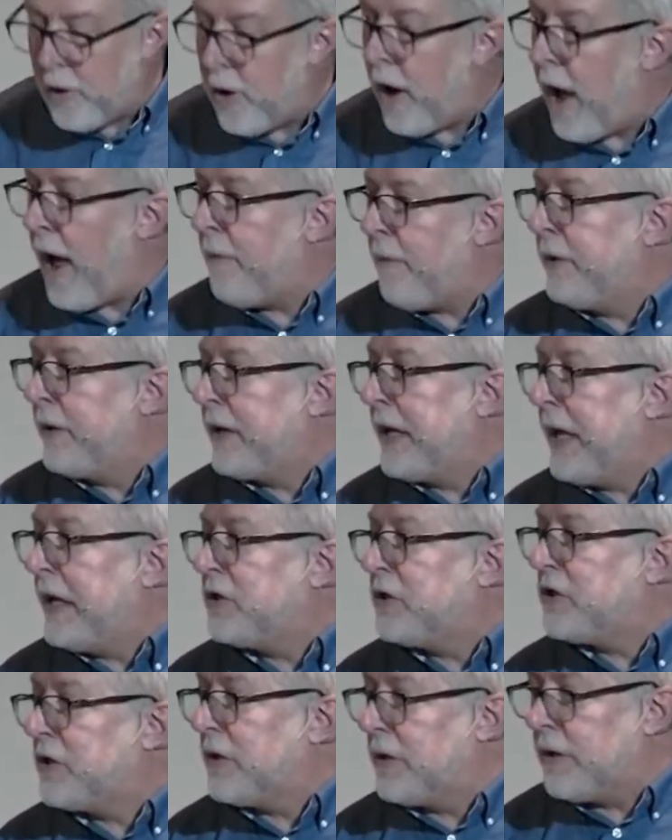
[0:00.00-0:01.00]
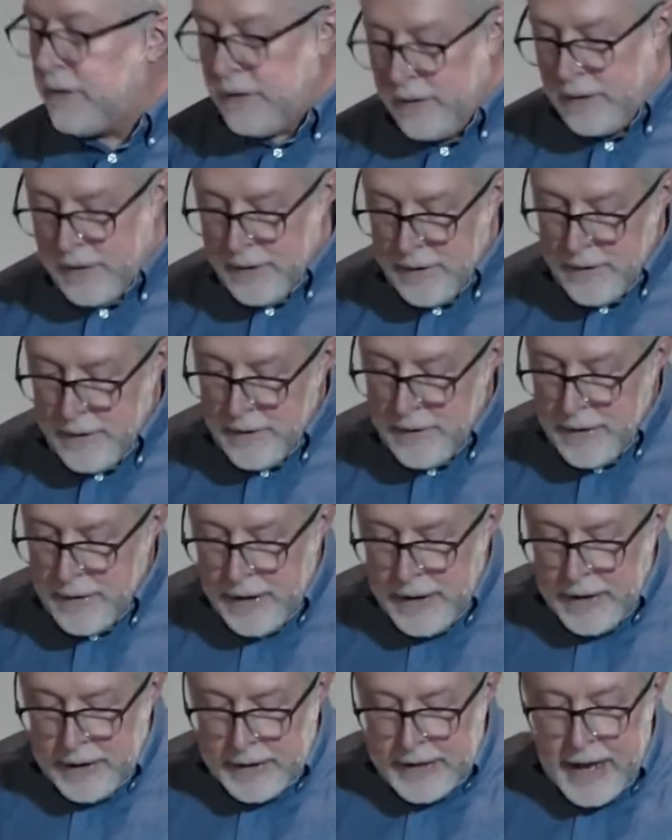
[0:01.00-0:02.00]
or obligation.
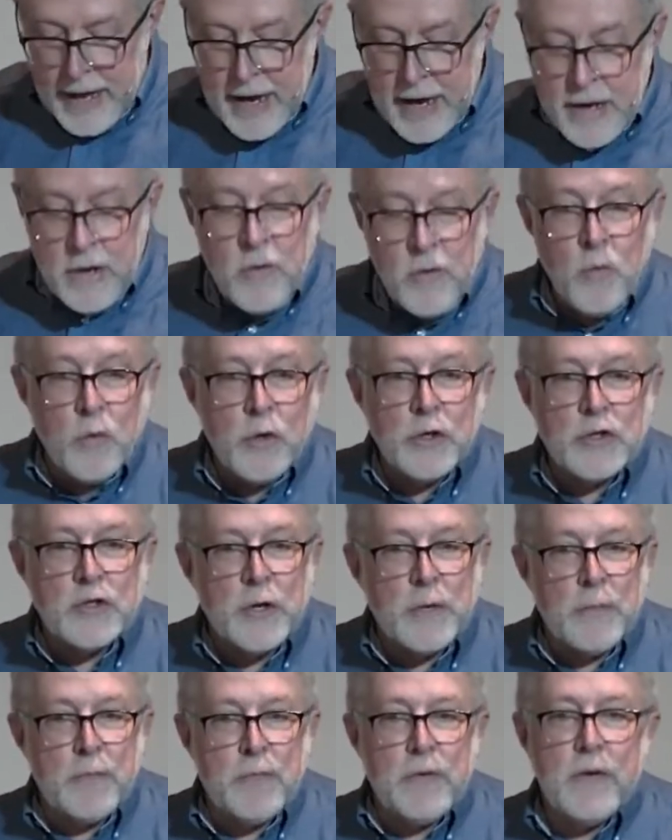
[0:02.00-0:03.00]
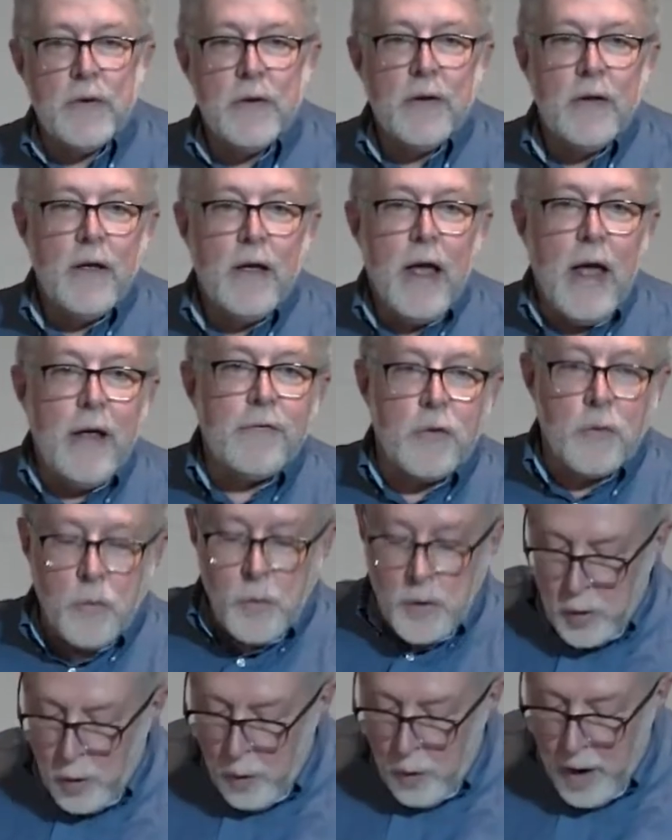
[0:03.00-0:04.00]
Cain worshiped as a
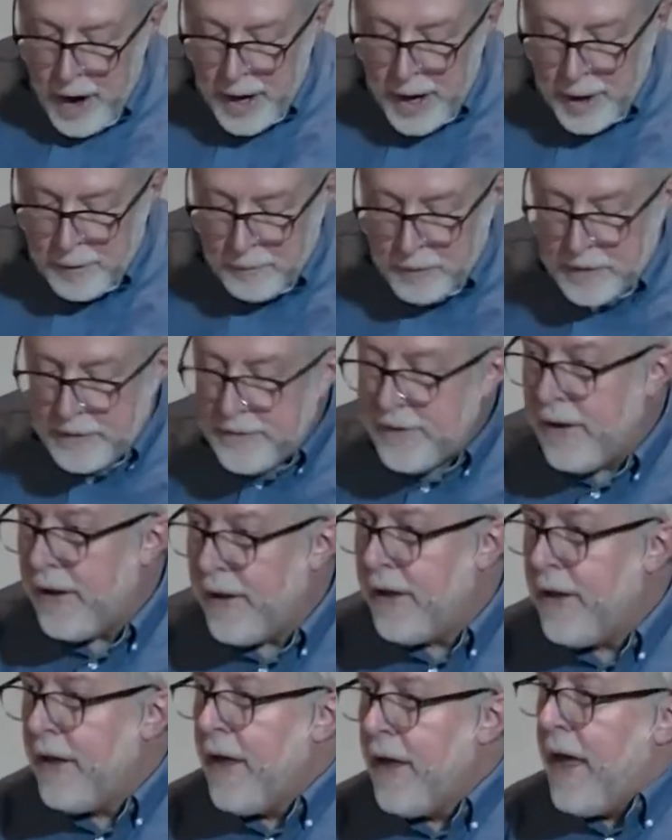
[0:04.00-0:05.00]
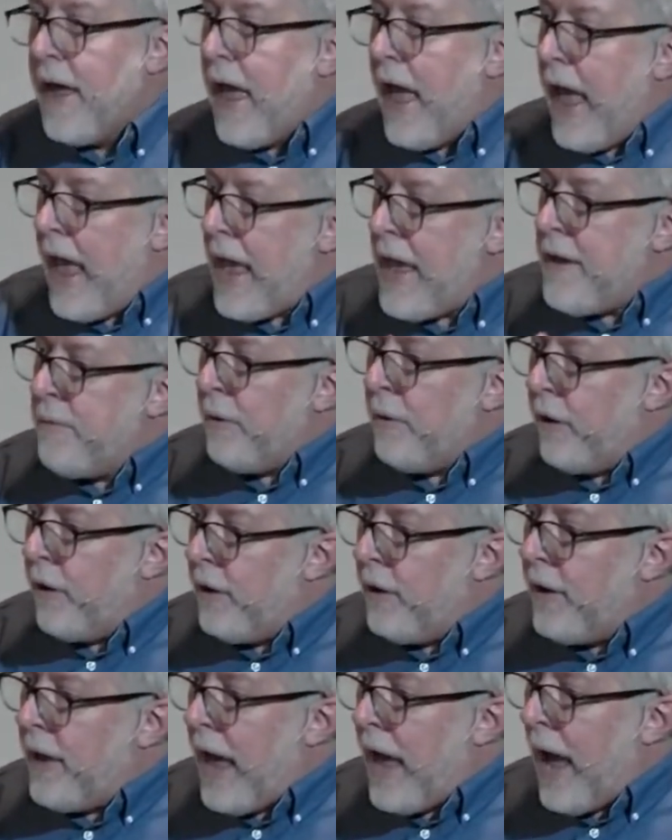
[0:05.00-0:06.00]
requirement.
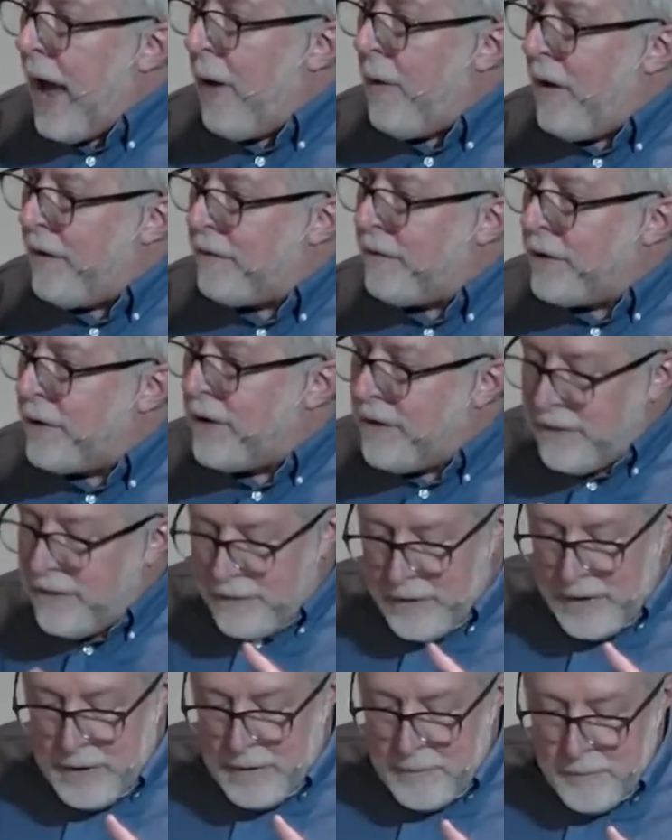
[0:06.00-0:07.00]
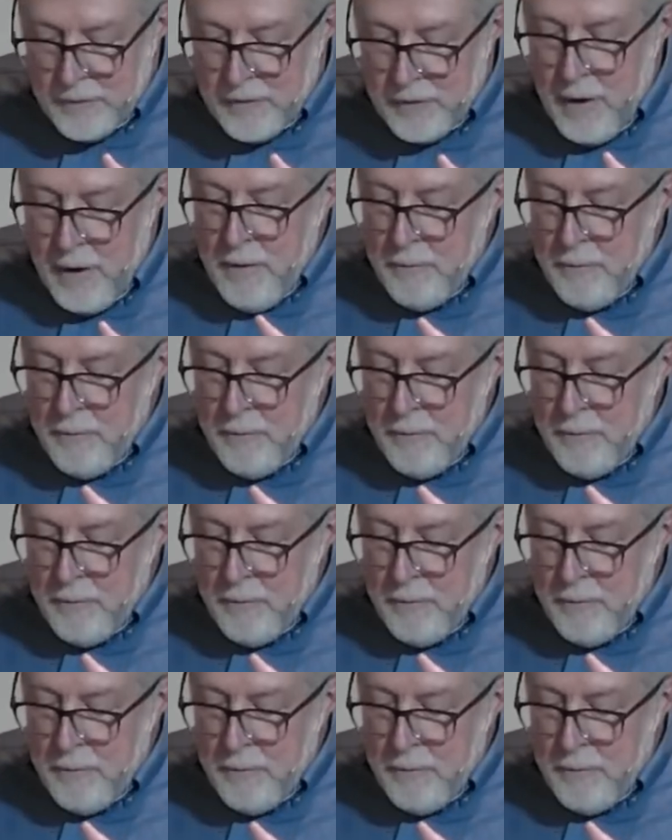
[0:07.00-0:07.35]
Abel, however, it seems,